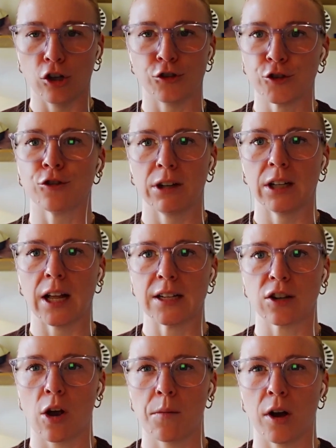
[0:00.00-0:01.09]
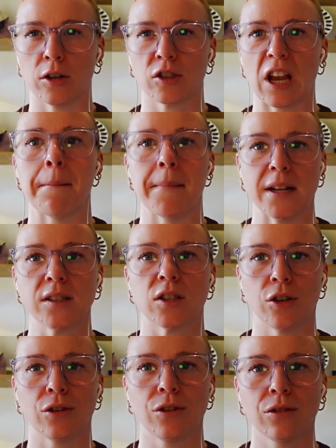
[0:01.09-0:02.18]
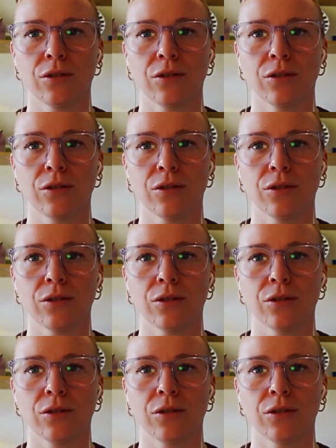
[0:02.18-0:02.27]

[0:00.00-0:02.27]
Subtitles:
you to realize how much it meant to you?